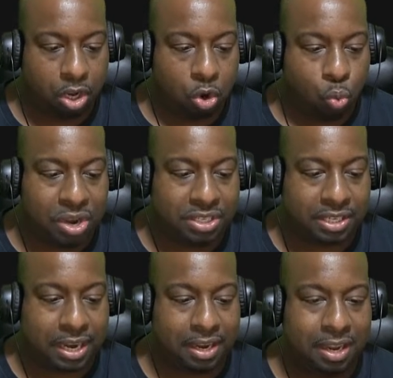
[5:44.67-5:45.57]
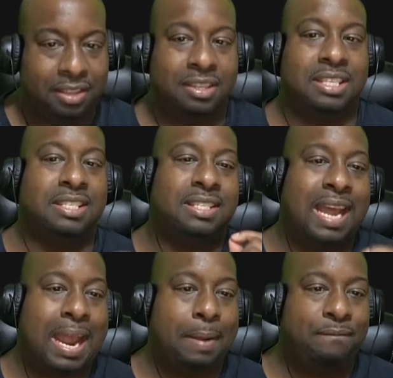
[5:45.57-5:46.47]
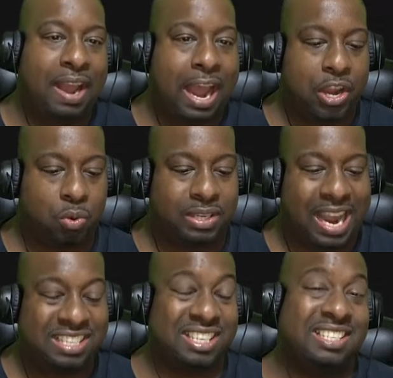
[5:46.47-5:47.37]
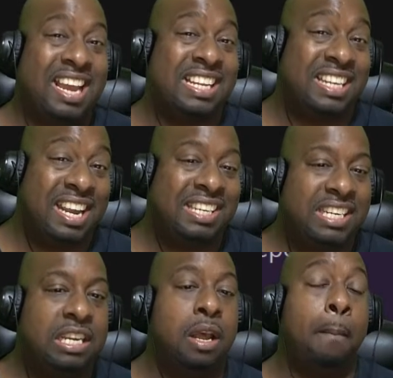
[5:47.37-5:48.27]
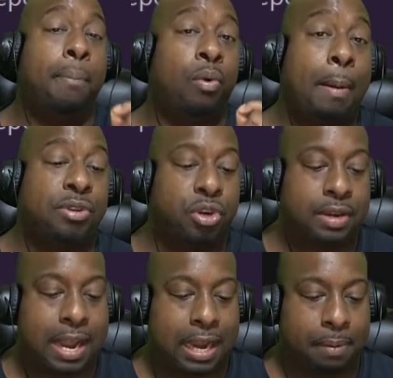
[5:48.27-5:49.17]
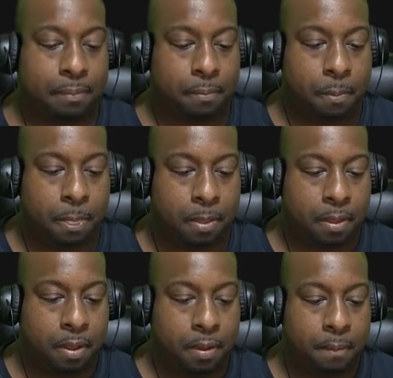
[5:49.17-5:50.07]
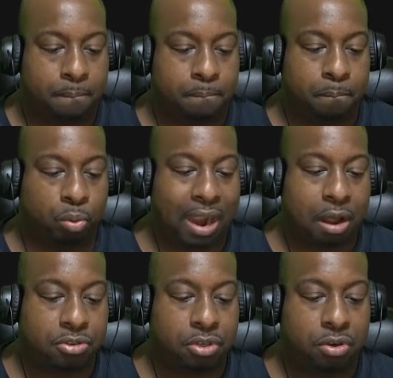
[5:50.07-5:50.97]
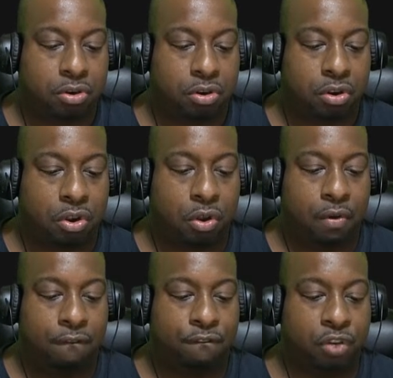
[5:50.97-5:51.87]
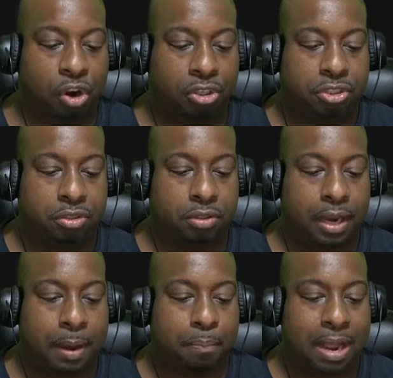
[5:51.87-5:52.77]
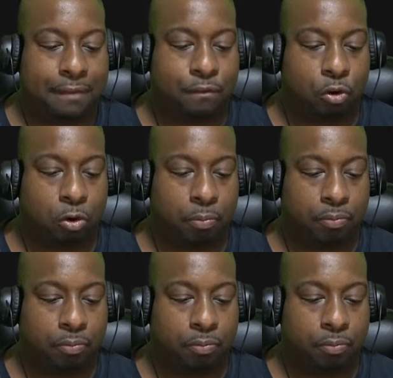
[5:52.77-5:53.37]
we see the same values as the TestNG parameter name: browser, version, and platform.